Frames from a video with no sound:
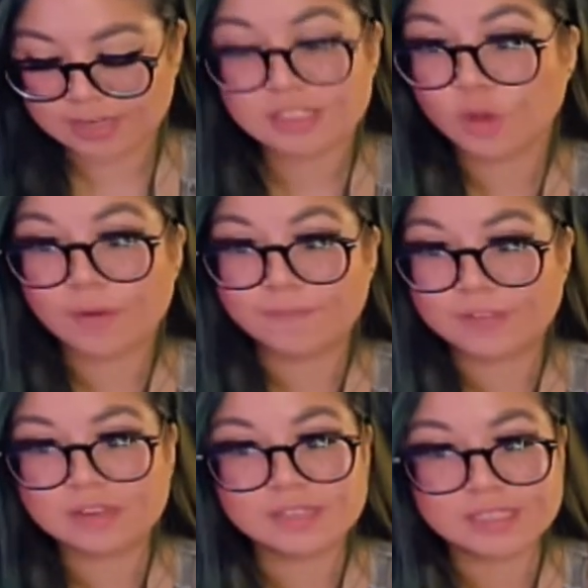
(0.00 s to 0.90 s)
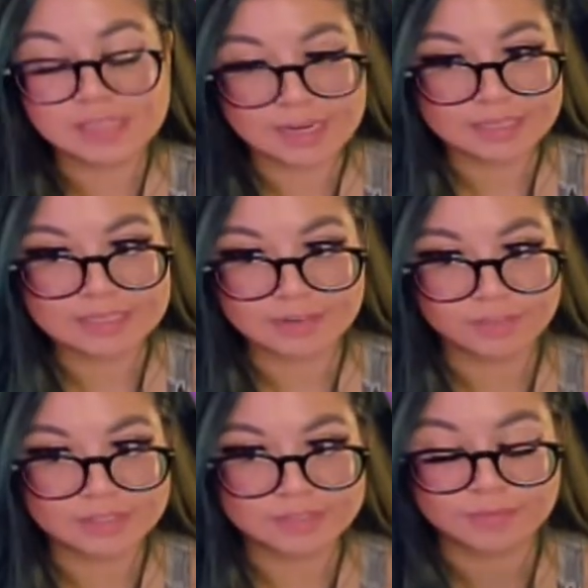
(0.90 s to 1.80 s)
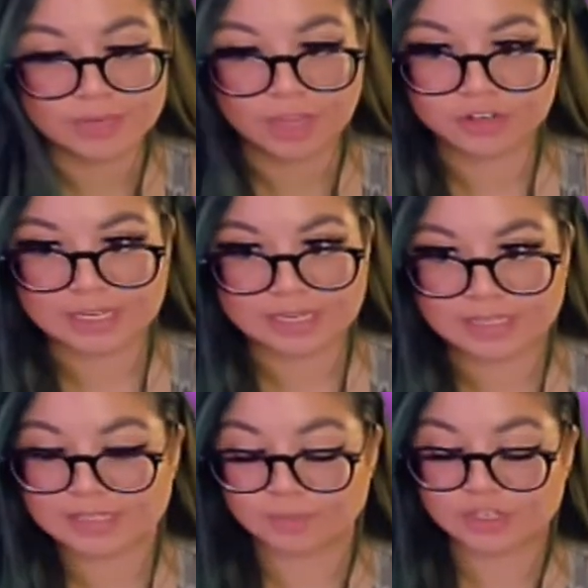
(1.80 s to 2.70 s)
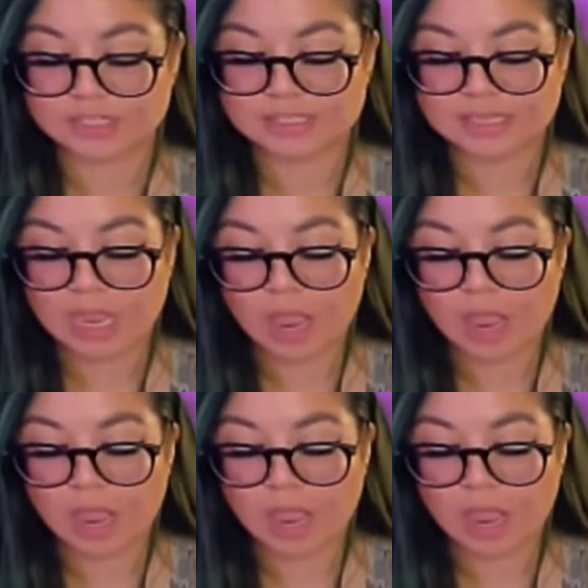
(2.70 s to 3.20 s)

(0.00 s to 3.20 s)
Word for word: So it feels slightly different from the other keys, which is